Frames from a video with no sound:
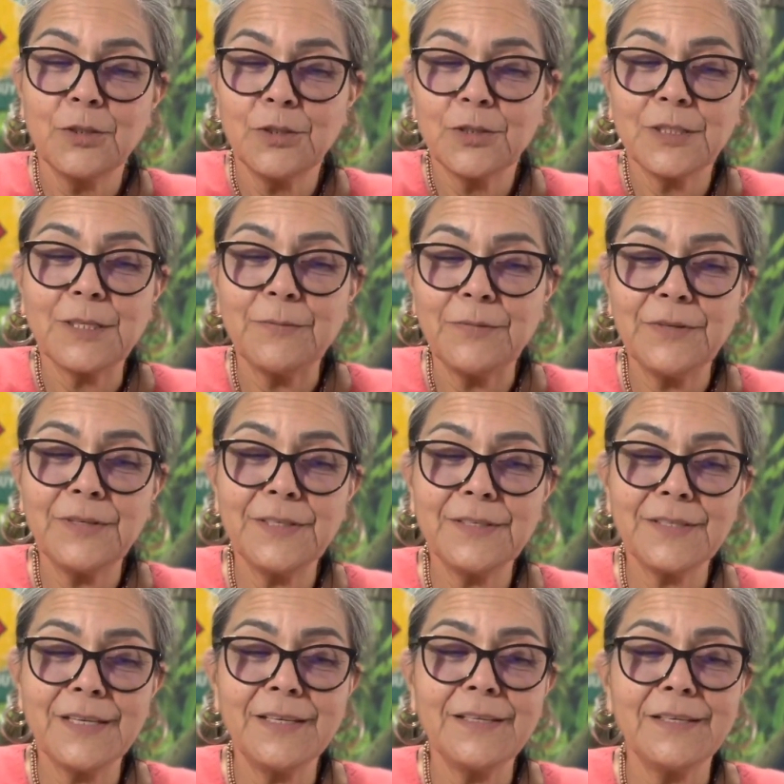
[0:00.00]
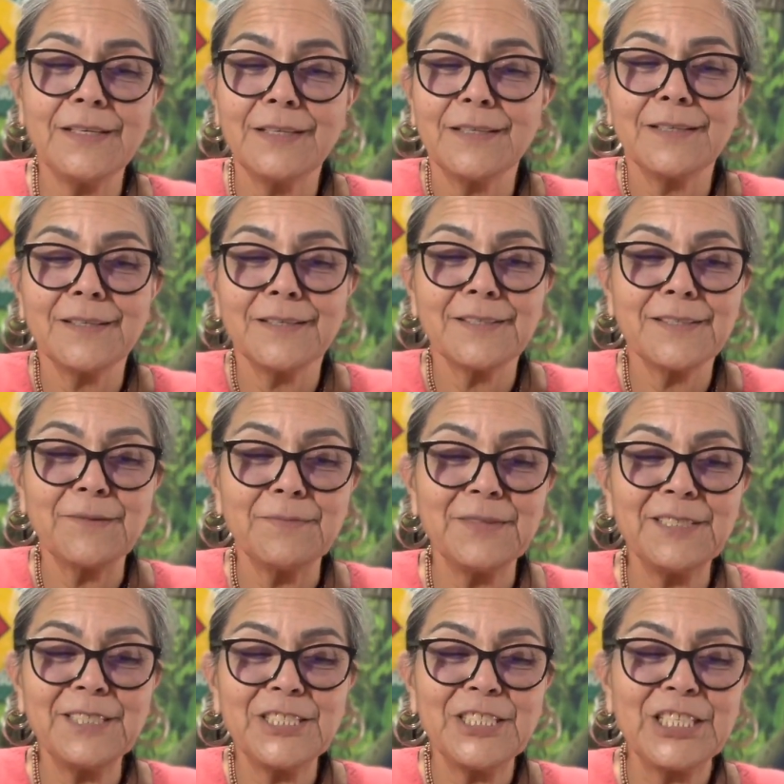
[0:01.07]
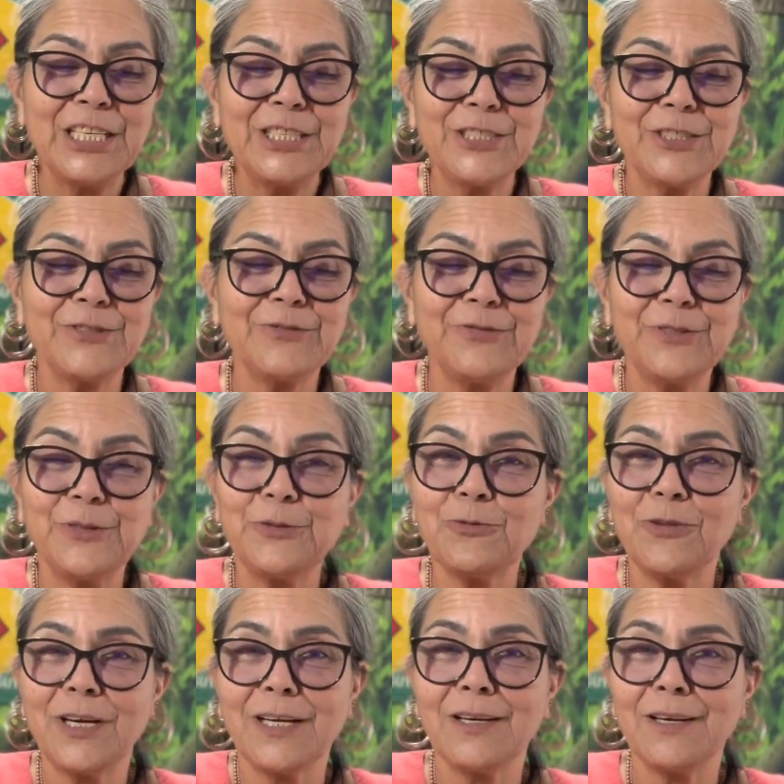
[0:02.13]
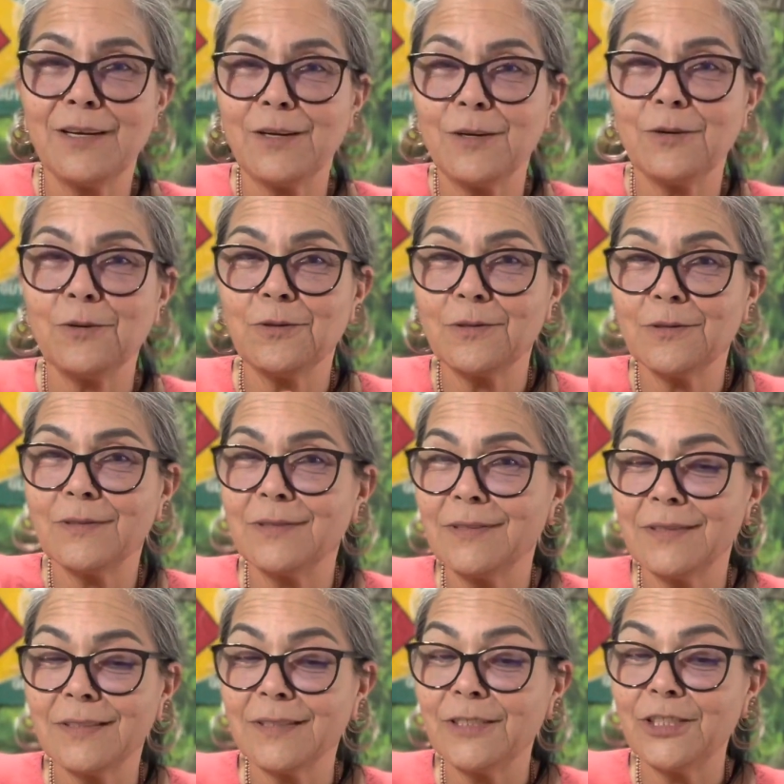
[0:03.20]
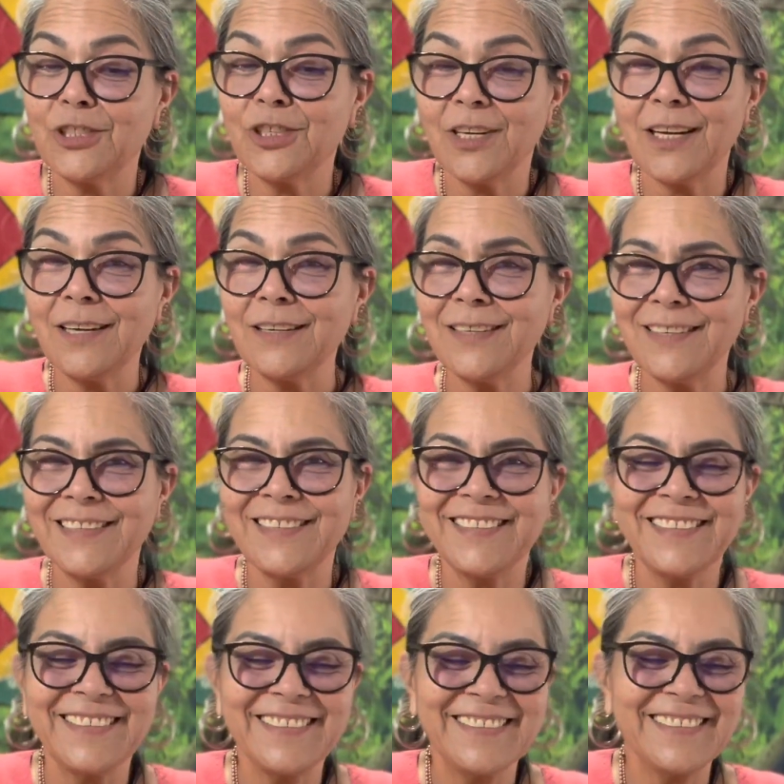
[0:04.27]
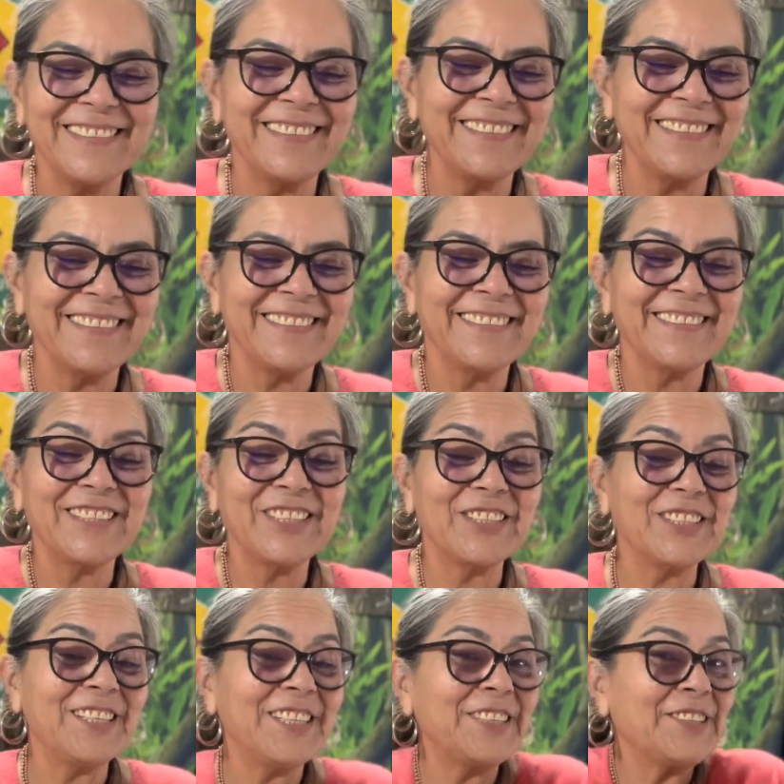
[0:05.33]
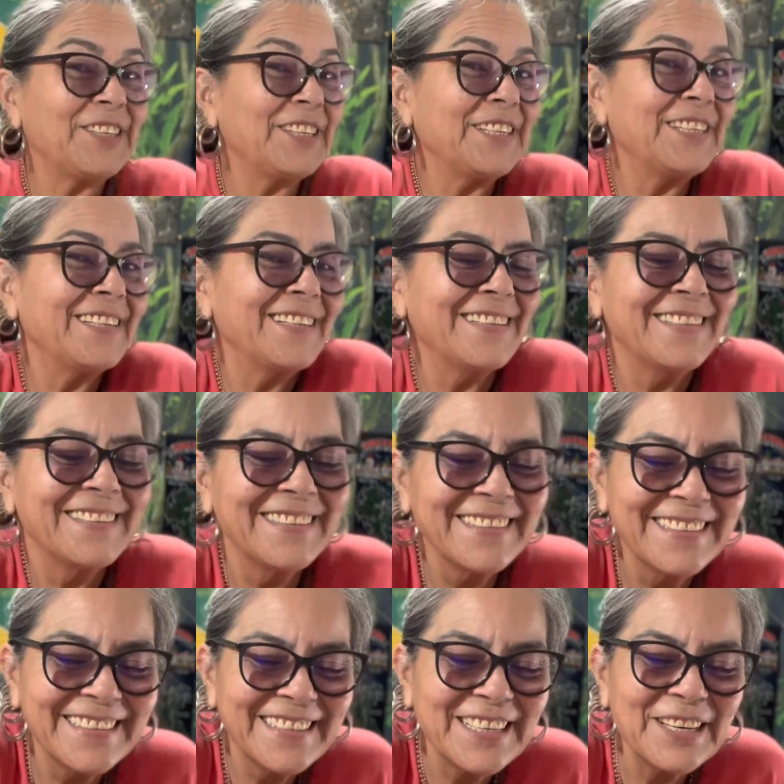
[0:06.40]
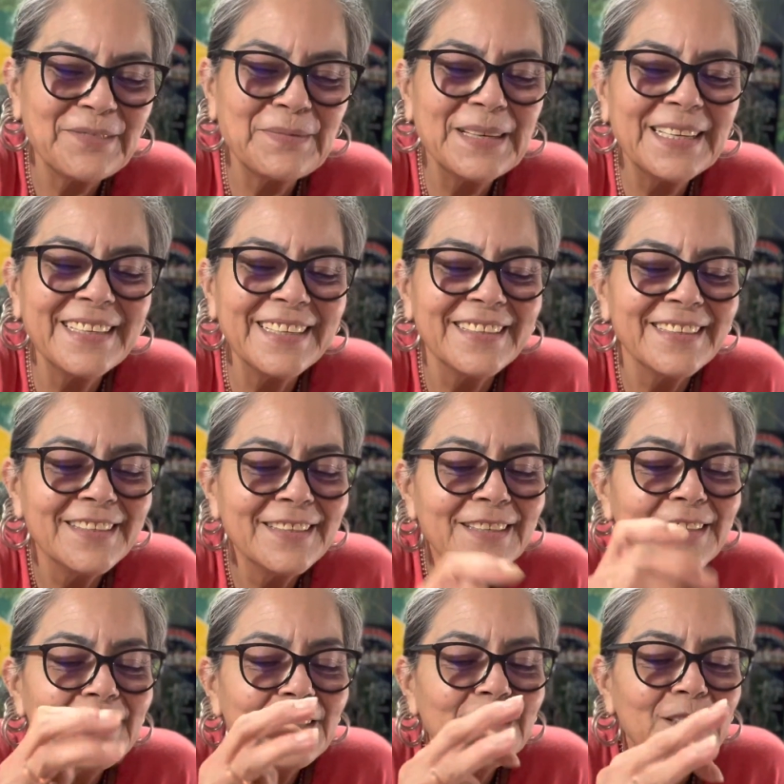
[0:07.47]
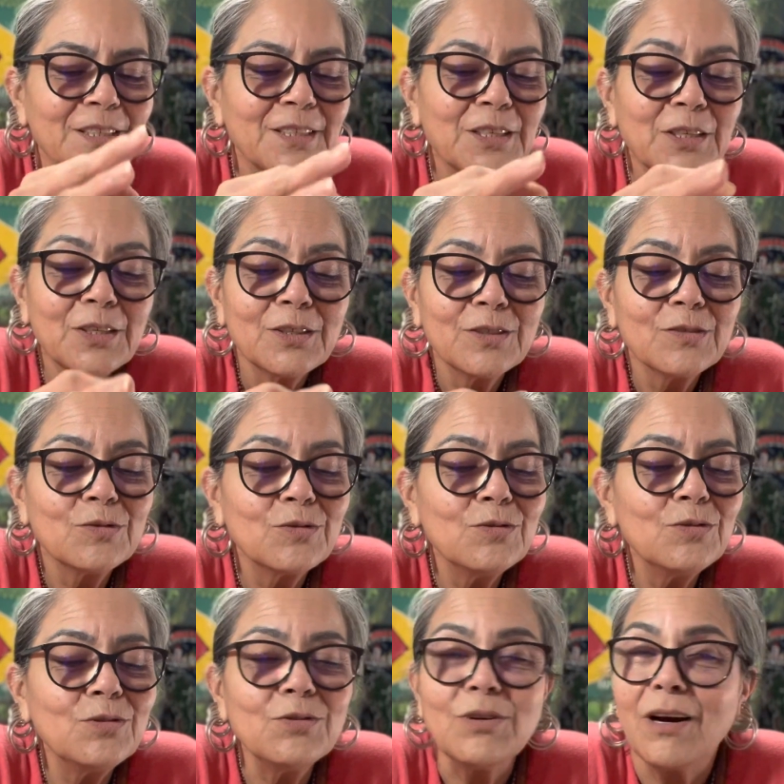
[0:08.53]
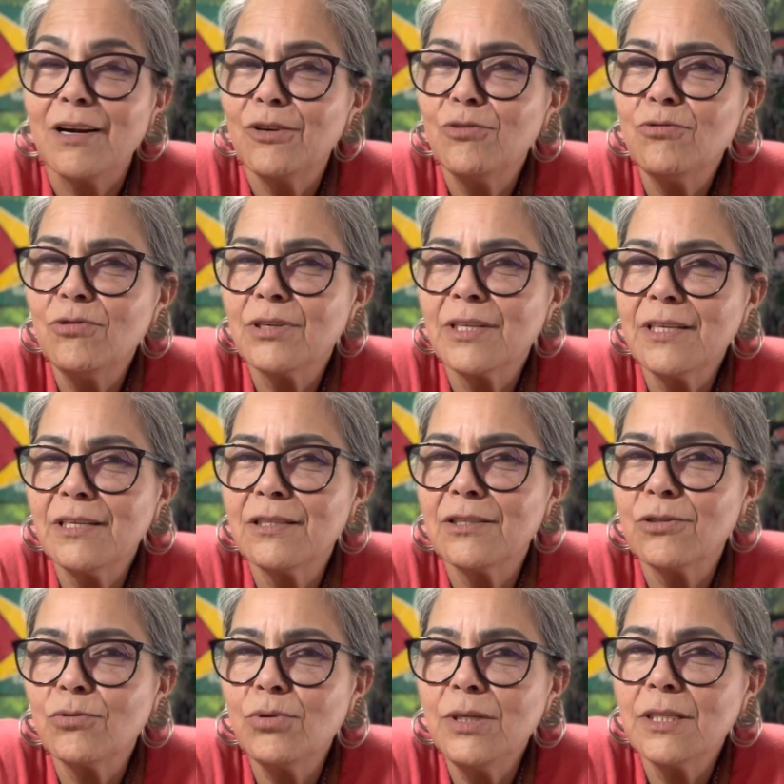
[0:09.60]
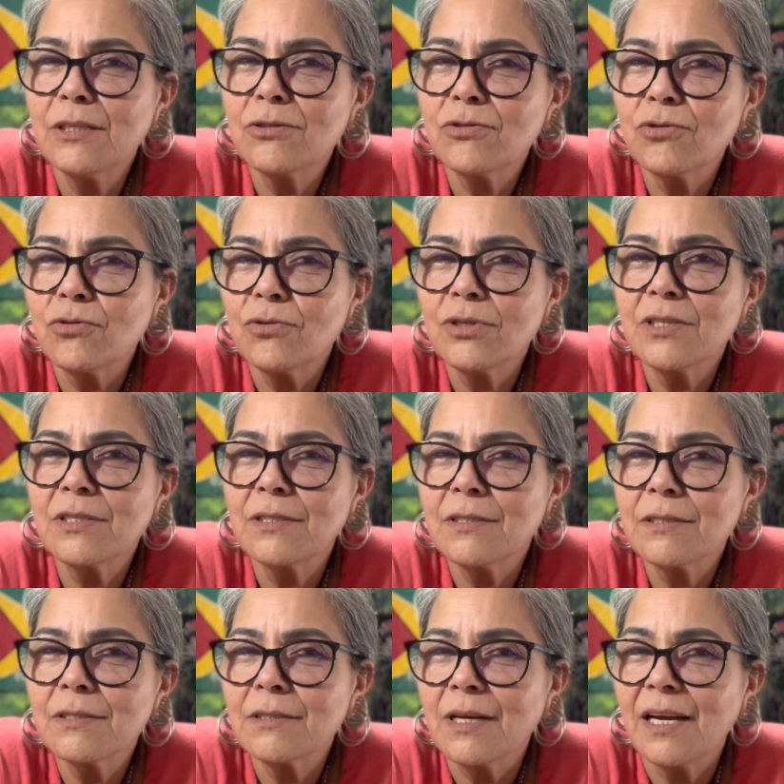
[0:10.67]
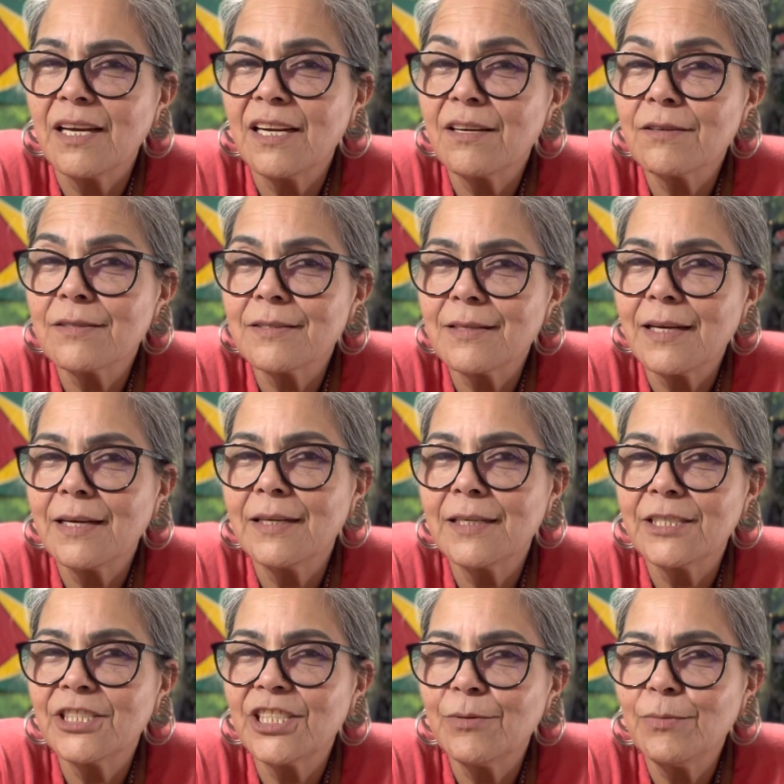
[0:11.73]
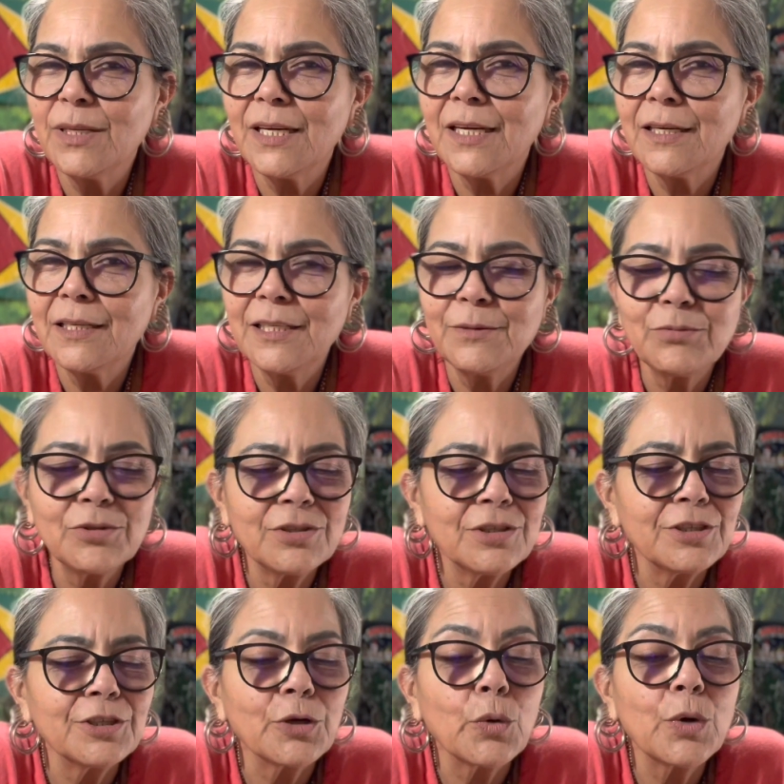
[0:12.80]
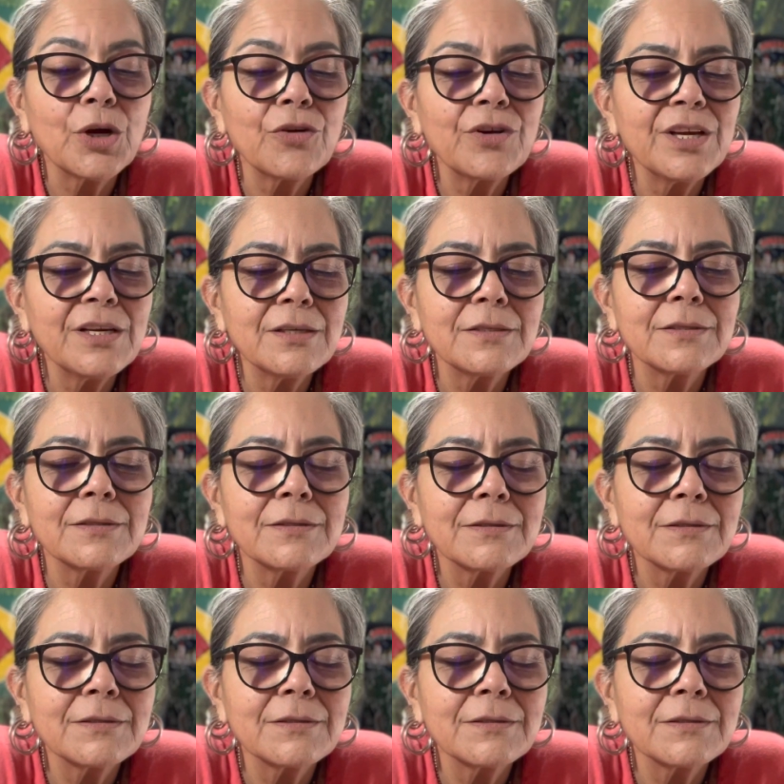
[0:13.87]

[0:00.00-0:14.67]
Something is ending. Something is changing for you right now. Is it your luck? Good luck coming? Ooh, are you looking at the Queen of Swords, a air sign, a Gemini, a Libra, or an Aquarius?